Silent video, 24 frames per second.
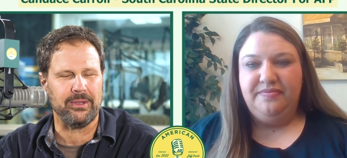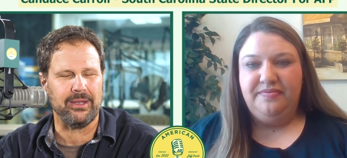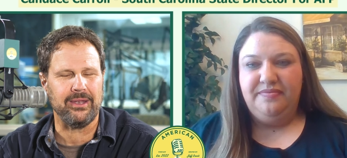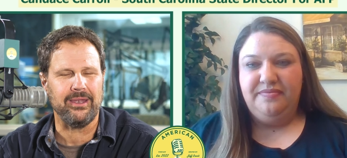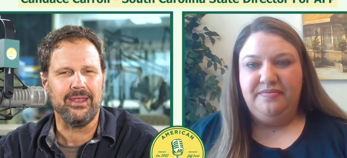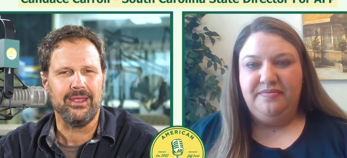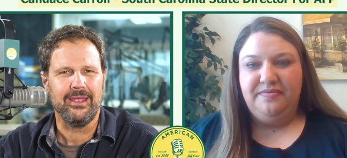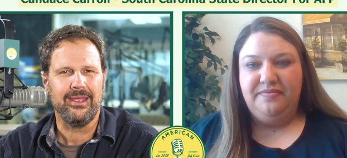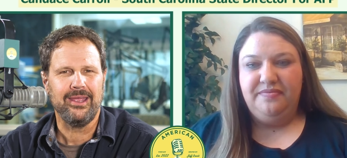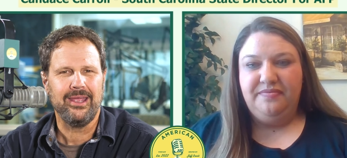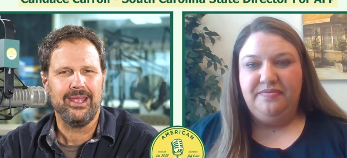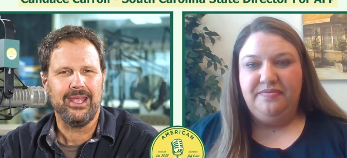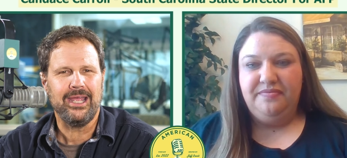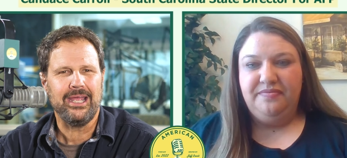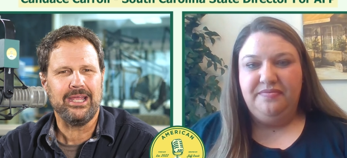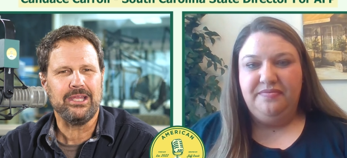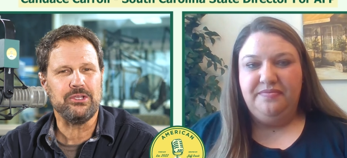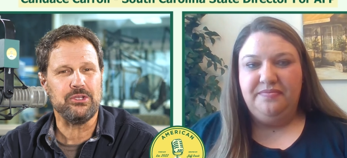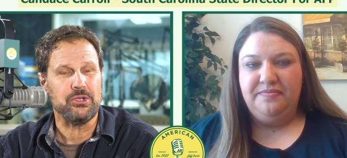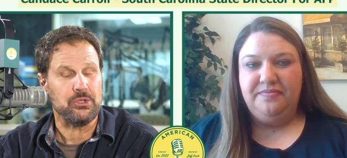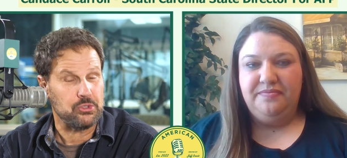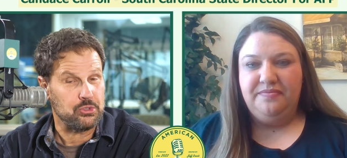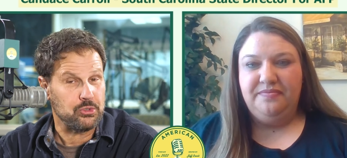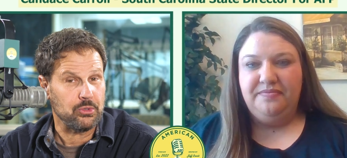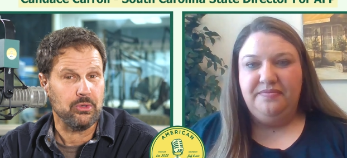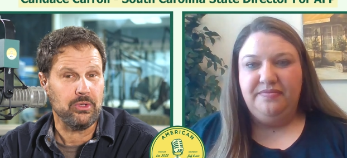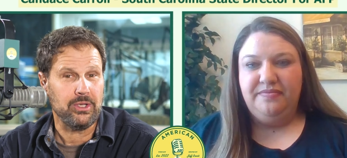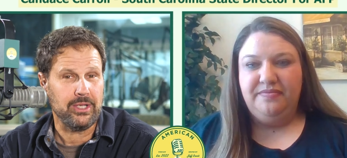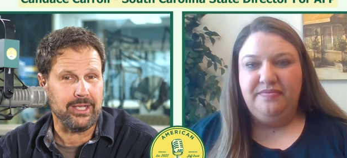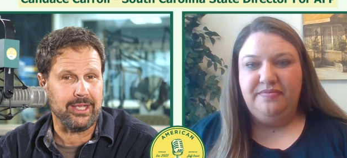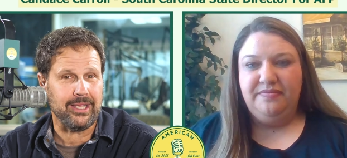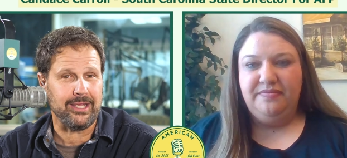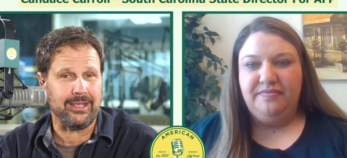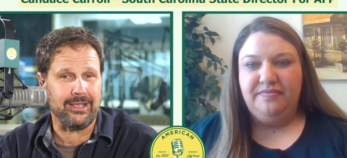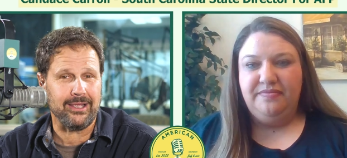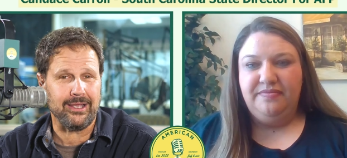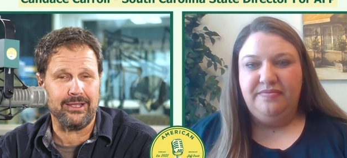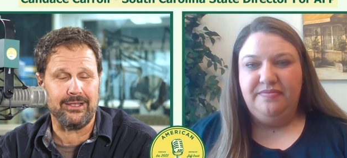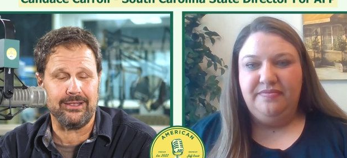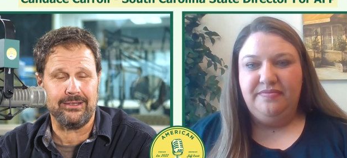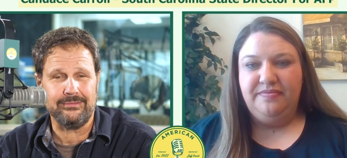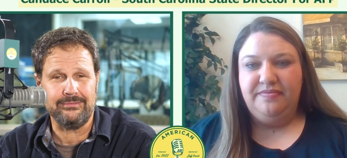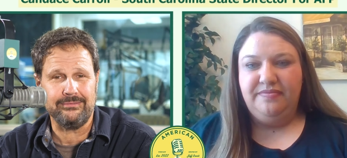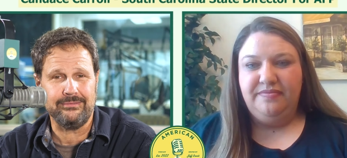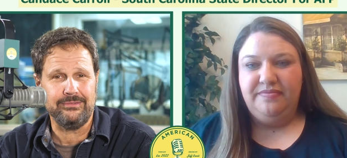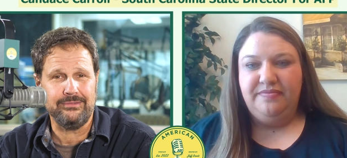Speaker 1: But truly a